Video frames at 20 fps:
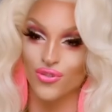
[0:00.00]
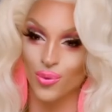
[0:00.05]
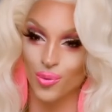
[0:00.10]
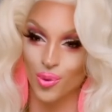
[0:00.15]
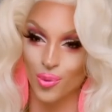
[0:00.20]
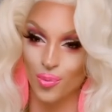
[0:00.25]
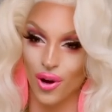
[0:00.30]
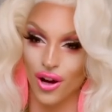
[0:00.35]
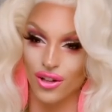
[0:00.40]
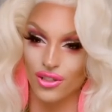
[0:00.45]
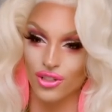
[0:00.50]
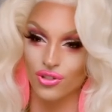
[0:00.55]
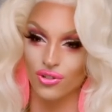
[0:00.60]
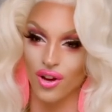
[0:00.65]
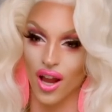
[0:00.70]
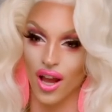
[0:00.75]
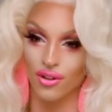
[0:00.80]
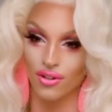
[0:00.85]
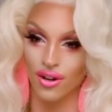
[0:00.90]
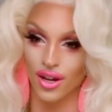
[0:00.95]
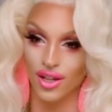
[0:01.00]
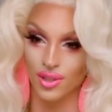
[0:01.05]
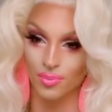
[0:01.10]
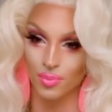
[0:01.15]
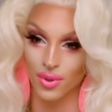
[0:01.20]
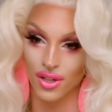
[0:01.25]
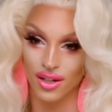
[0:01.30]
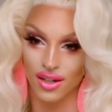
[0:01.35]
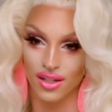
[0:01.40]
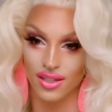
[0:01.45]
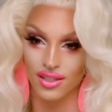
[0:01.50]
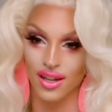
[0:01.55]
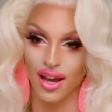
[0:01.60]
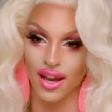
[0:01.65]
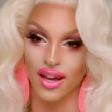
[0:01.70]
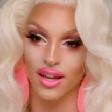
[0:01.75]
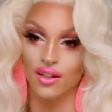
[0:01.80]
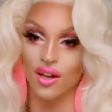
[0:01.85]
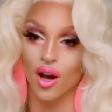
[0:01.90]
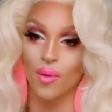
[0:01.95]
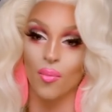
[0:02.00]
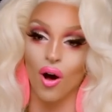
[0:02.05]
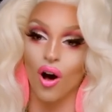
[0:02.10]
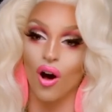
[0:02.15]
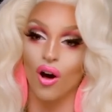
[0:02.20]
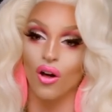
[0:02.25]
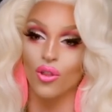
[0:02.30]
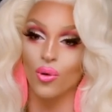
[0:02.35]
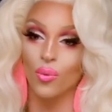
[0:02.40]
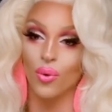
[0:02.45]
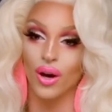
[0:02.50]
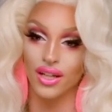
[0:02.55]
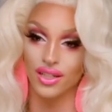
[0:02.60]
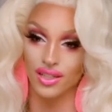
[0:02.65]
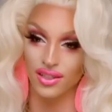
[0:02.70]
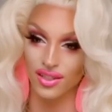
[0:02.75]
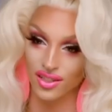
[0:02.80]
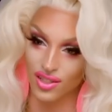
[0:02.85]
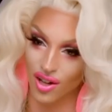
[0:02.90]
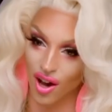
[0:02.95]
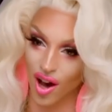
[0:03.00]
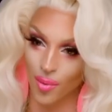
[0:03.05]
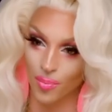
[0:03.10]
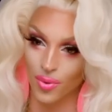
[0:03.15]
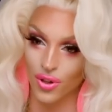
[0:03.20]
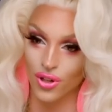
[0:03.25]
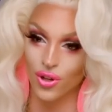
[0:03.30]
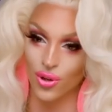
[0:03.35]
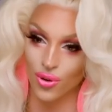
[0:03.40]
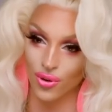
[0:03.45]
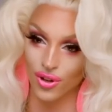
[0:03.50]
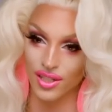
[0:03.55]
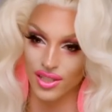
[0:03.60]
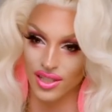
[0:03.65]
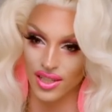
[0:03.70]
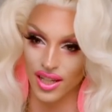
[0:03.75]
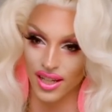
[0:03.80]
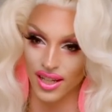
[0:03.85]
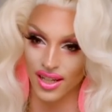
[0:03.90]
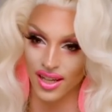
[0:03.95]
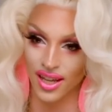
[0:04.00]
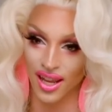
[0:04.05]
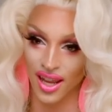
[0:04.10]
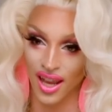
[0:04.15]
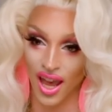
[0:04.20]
for RuPaul's Drag Race because I had come all the way to the top in New York City,